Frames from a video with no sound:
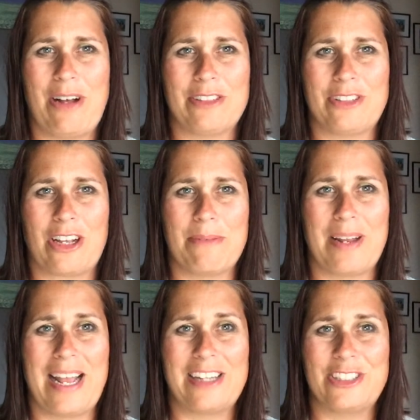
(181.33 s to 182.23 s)
I'll talk
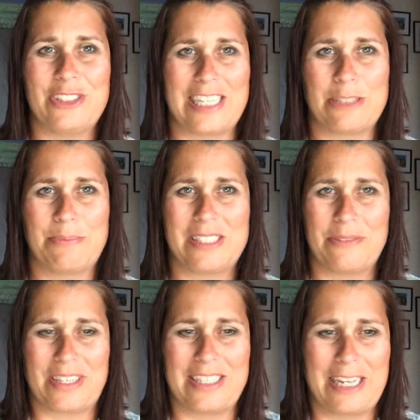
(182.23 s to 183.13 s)
about how to do that
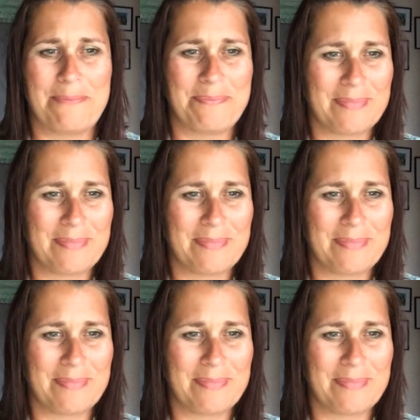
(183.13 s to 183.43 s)
specifically.